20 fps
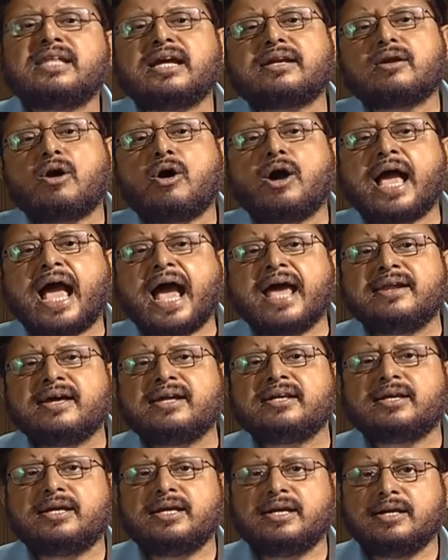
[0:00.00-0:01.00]
that
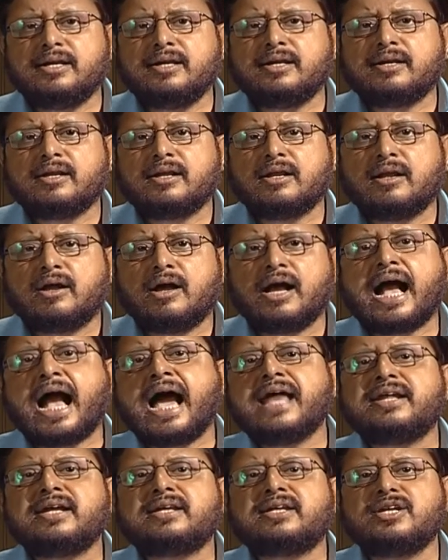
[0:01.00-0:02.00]
anarchism,
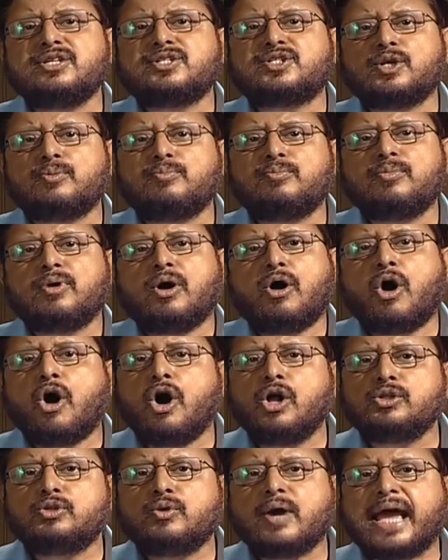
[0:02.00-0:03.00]

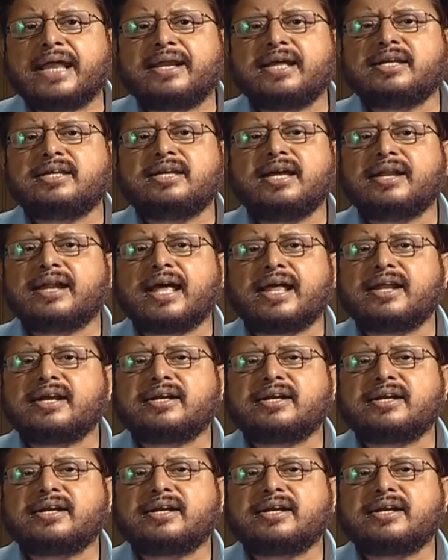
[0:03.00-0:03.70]
although anarchy and